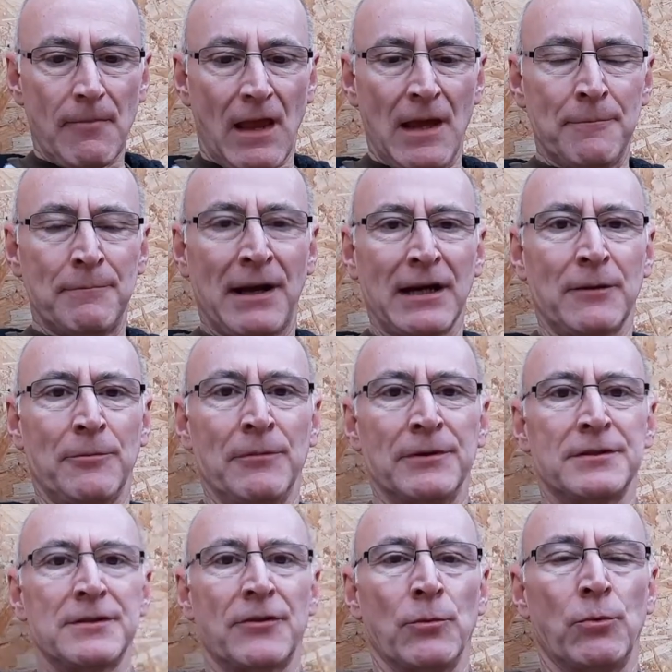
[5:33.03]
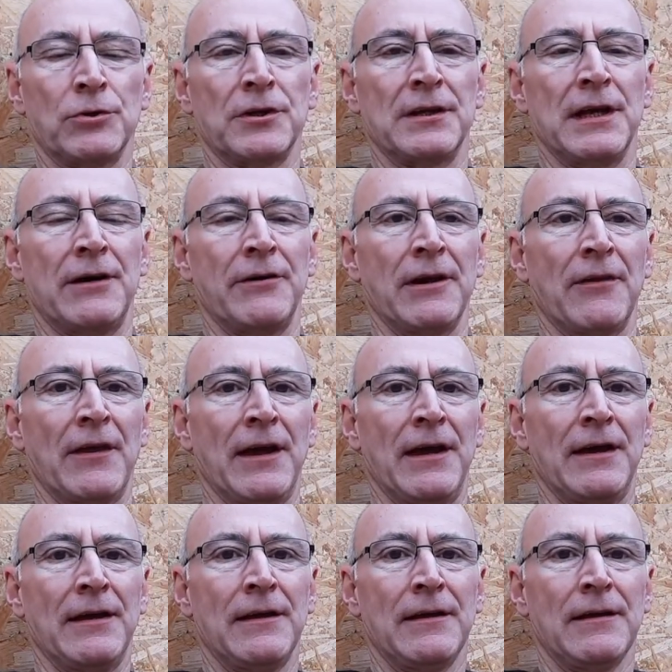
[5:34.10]
embankment, the wooded area
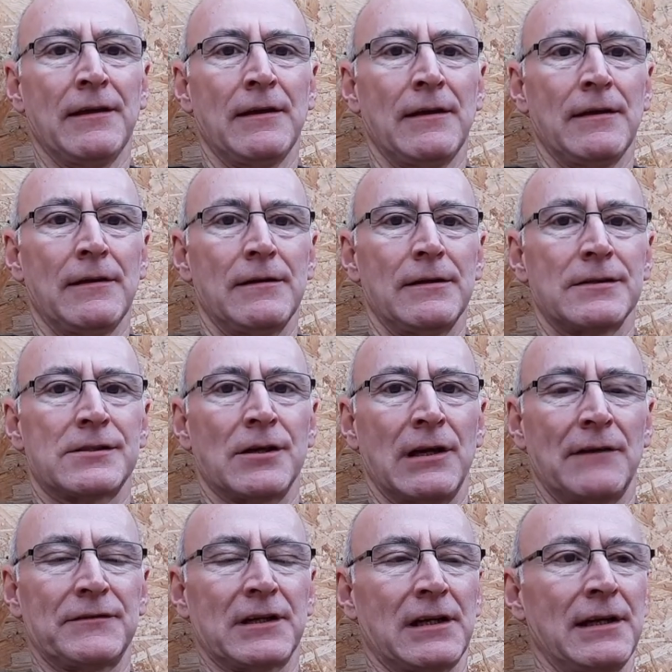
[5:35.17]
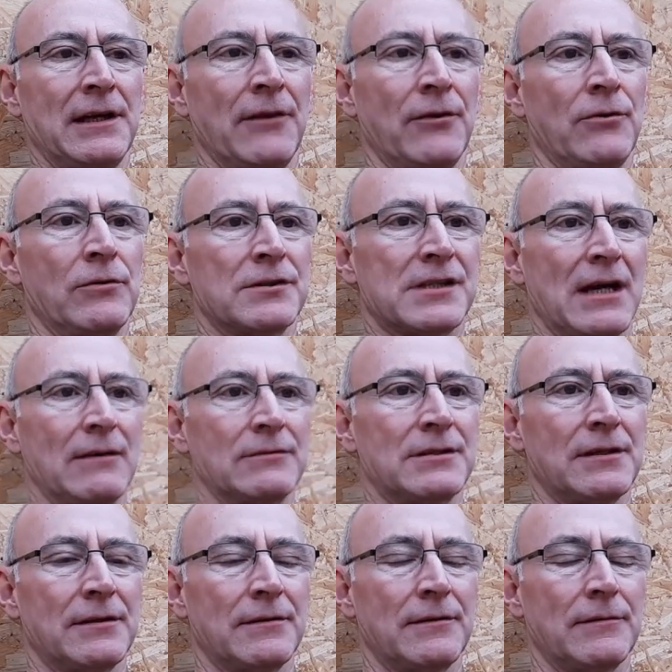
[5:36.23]
there. So I'll have to clear those out
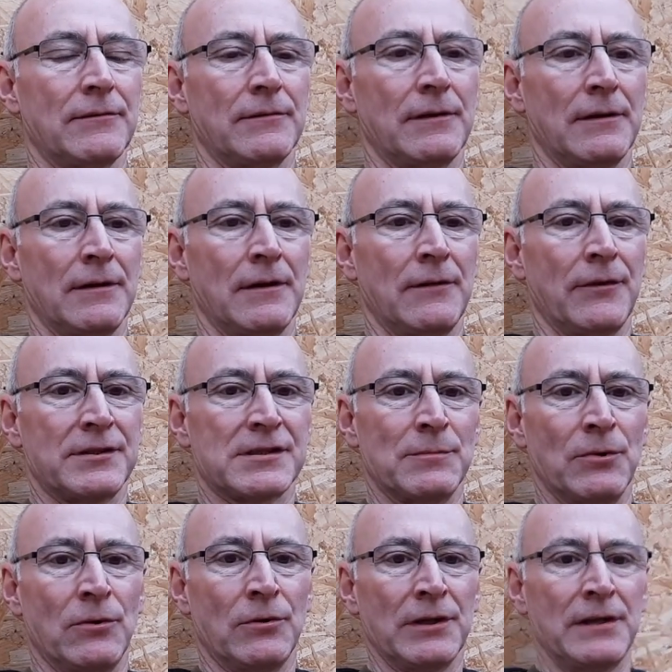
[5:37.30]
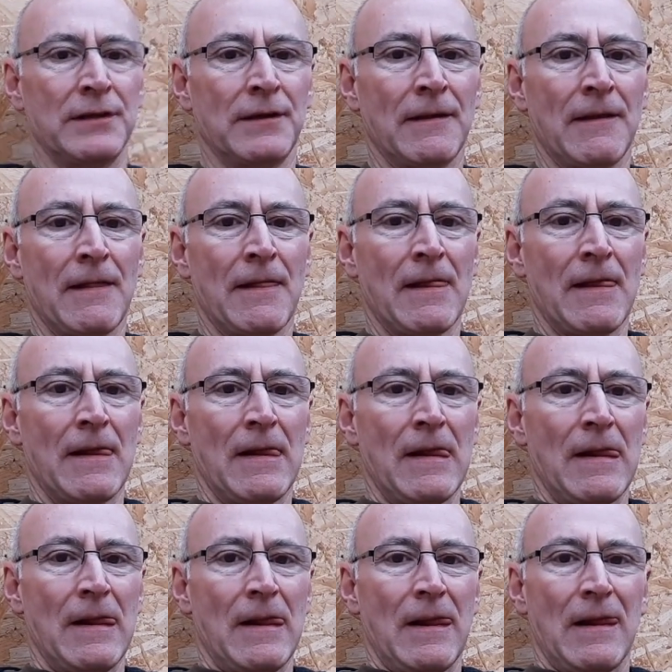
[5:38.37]
this morning.
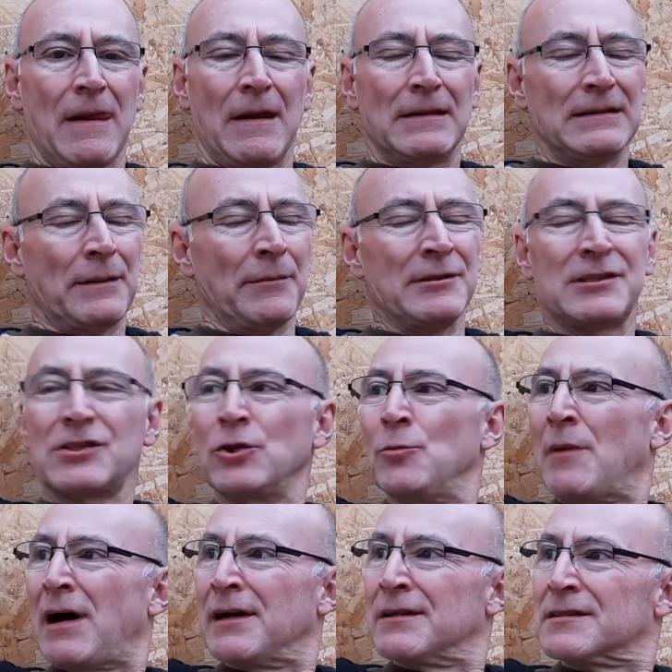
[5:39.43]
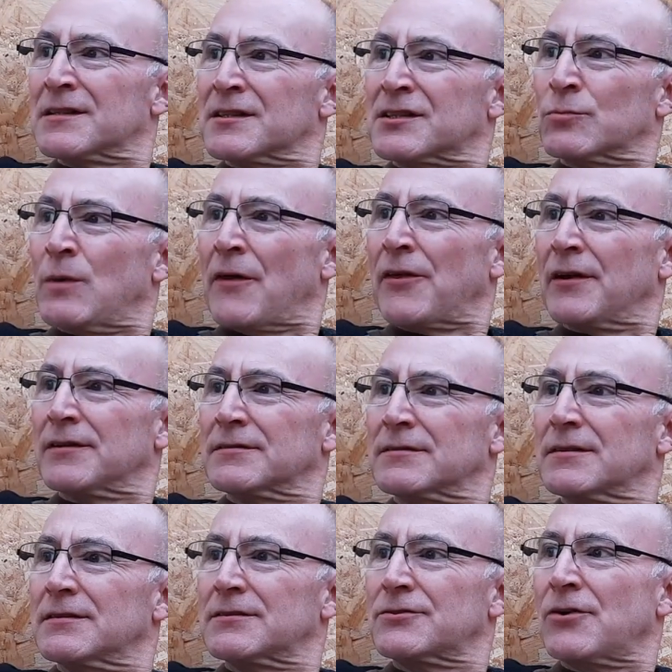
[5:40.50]
I'm in two minds as to whether
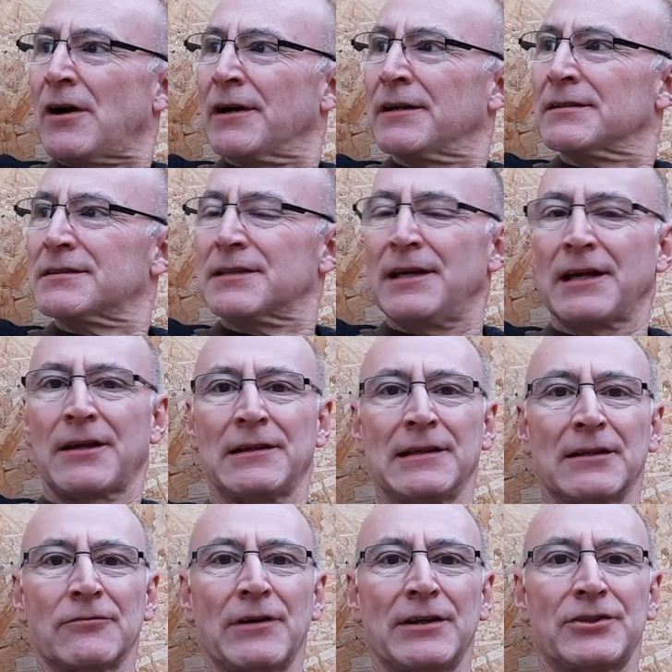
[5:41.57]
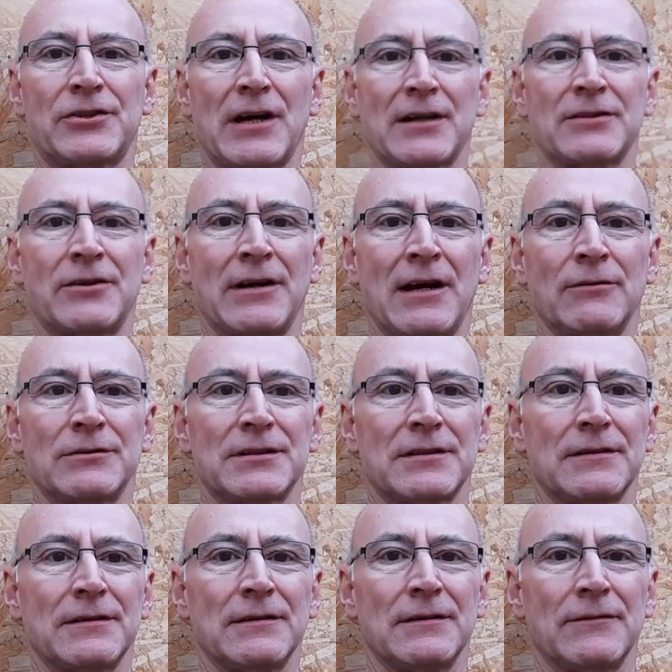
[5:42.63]
to try and take the little red tractor out.
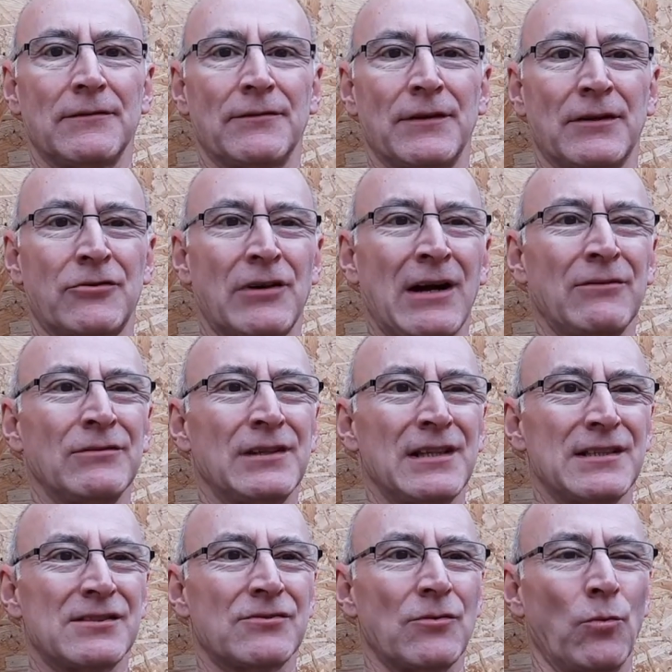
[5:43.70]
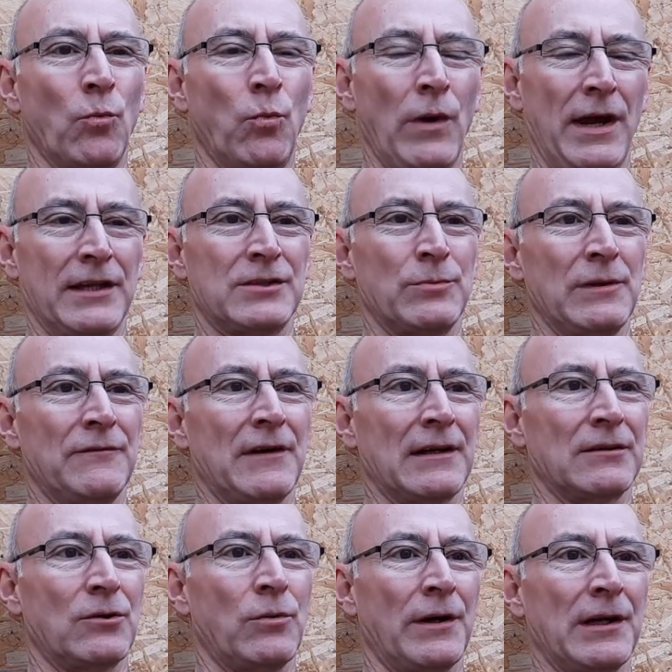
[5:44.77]
The ground is wet. We've
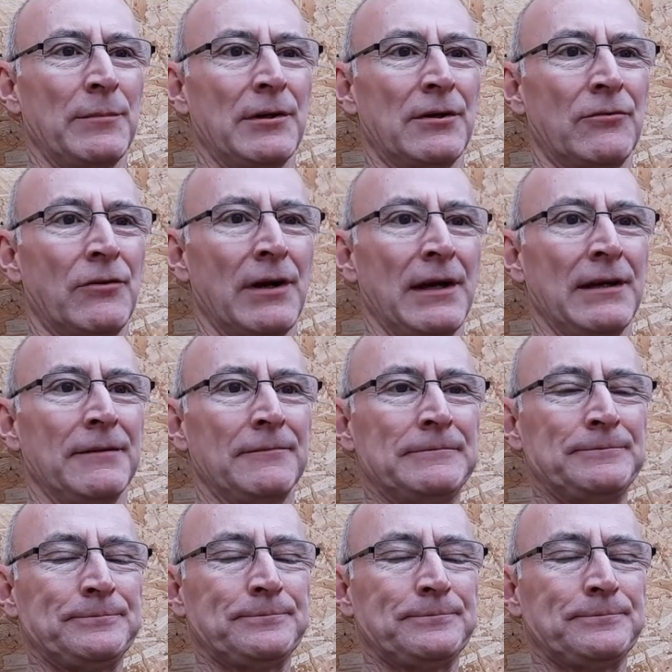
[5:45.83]
had quite a bit of rain